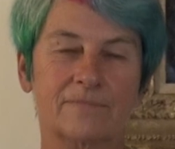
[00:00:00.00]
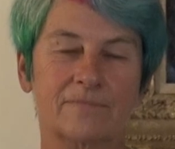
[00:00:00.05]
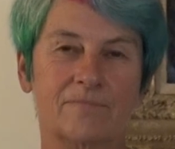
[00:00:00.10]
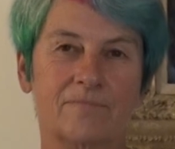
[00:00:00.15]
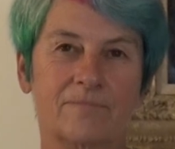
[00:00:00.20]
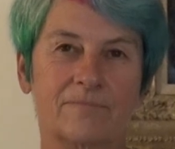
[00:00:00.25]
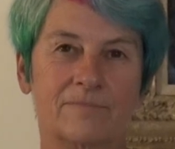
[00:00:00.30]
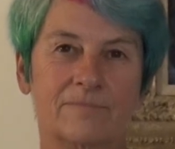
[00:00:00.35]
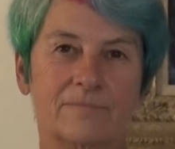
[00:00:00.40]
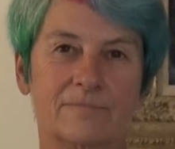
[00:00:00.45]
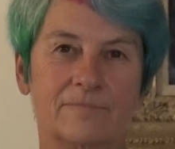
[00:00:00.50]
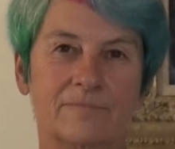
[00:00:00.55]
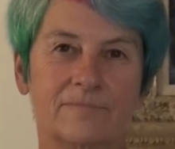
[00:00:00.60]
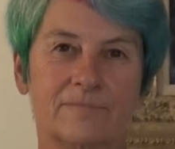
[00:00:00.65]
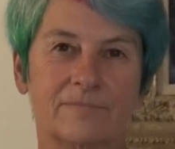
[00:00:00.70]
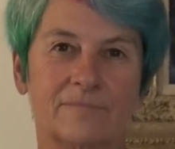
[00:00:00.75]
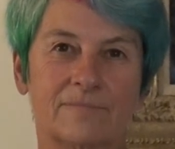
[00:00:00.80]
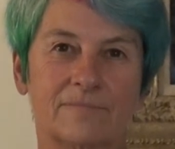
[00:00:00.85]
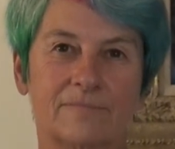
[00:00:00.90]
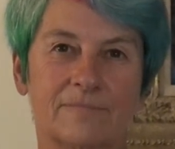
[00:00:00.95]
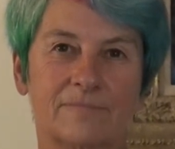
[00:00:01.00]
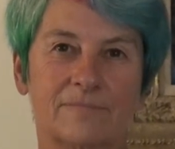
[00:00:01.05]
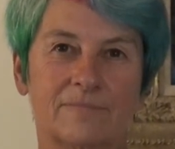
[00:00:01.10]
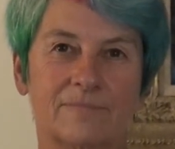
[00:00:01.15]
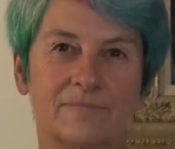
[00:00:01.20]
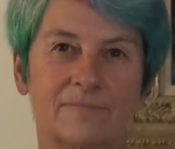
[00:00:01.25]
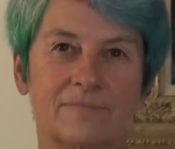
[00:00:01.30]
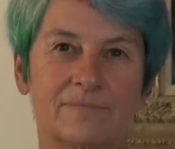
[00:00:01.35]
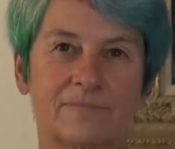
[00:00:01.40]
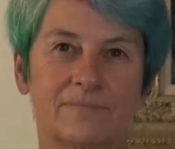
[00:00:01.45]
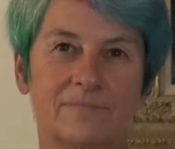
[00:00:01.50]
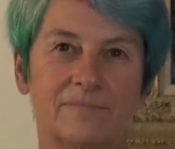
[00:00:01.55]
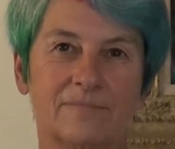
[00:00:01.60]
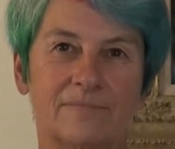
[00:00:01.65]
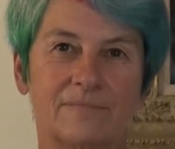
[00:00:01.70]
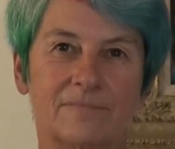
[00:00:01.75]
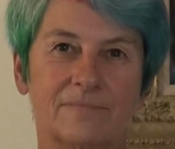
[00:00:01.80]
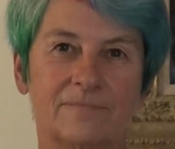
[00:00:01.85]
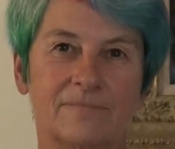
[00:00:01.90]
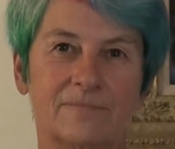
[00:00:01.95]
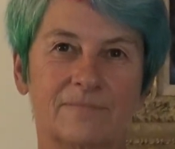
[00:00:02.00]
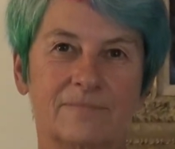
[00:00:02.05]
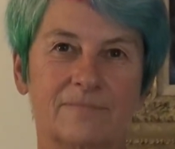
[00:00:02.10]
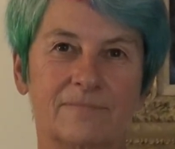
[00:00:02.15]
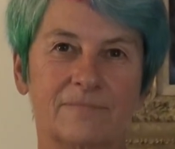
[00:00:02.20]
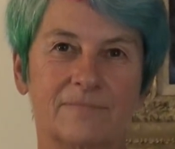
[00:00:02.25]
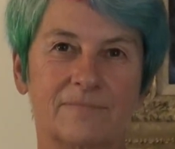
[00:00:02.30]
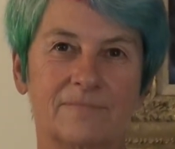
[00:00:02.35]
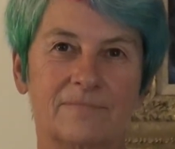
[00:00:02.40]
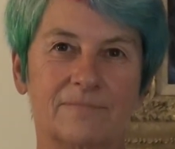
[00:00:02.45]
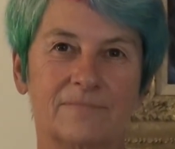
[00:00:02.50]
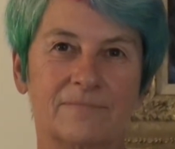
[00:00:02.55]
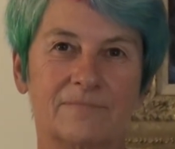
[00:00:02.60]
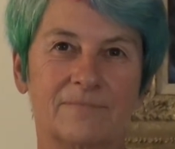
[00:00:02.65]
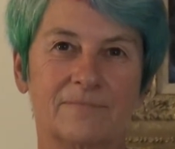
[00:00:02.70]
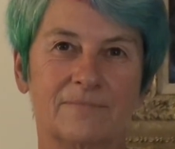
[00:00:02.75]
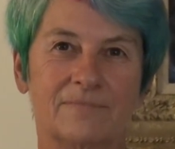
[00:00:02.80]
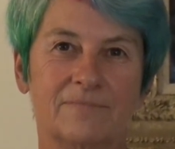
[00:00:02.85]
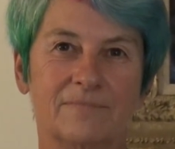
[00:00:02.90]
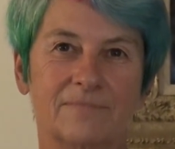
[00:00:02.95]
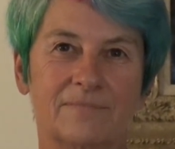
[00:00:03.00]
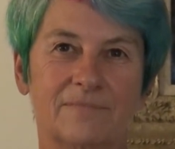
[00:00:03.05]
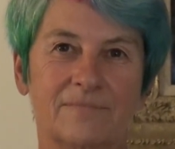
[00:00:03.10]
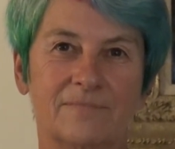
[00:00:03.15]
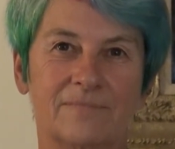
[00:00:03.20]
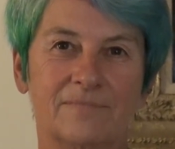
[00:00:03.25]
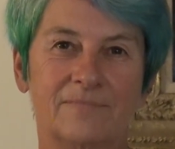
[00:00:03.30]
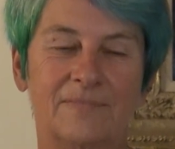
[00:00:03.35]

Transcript: and you develop the concept further. Could you tell us about this?